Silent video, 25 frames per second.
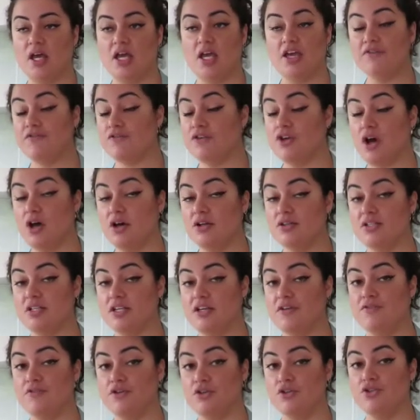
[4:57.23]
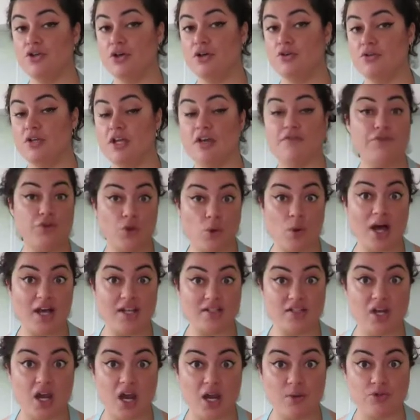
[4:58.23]
If not, if you are
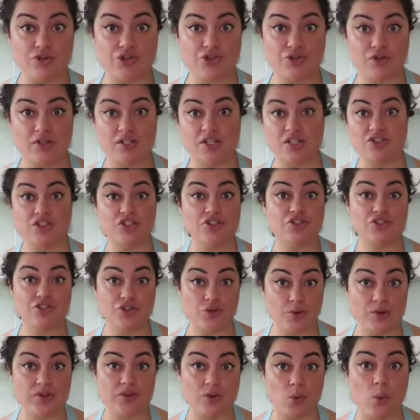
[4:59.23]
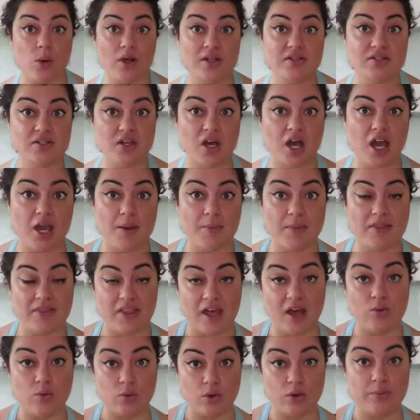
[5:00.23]
time restricted, just do it the one time and
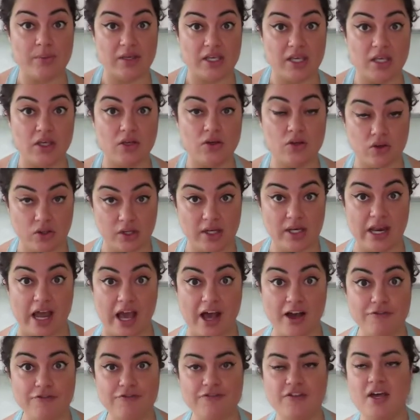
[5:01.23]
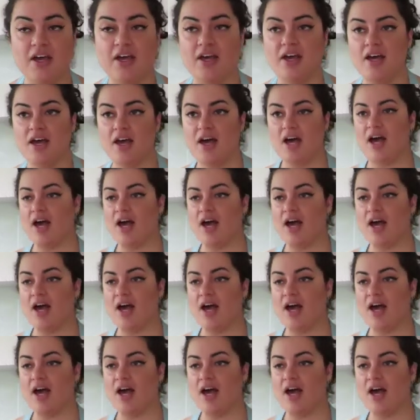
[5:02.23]
that will be good enough.